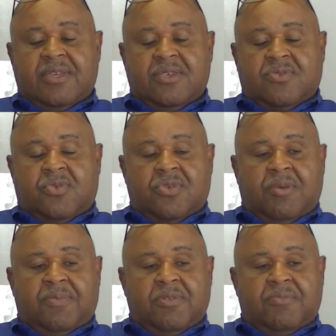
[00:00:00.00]
he's grown
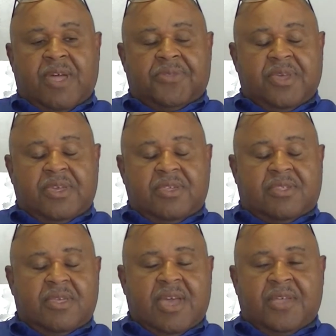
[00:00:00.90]
up a little bit, I think
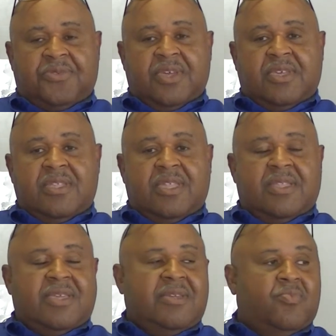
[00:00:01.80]

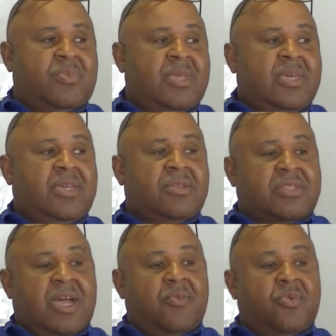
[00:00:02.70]
he
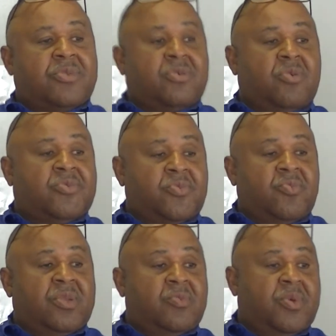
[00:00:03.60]
does not want to go through
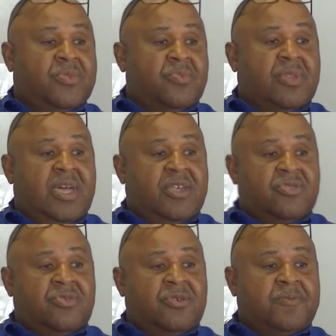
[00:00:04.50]
what he went through
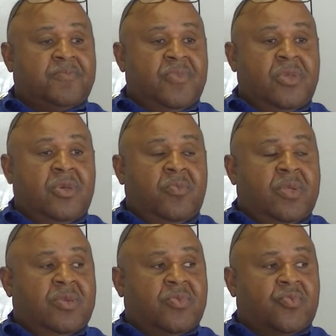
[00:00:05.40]
last year
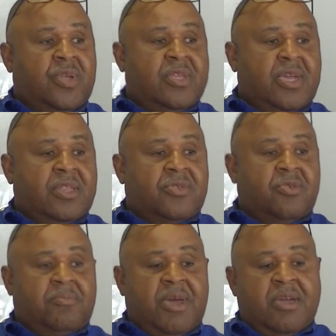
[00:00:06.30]
when he was relegated
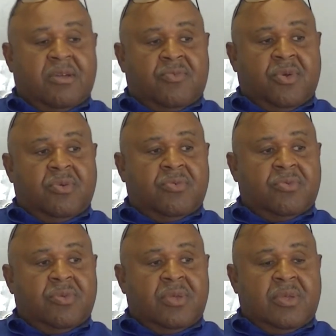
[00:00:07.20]
to a backup role.
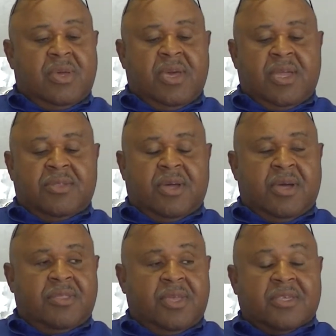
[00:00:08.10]
And
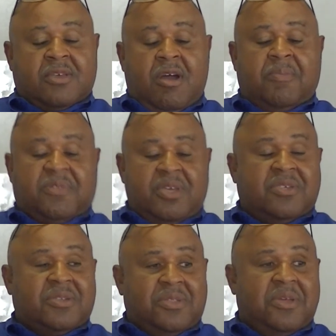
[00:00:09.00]
there's
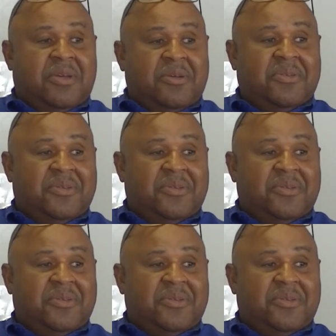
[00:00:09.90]
competition there.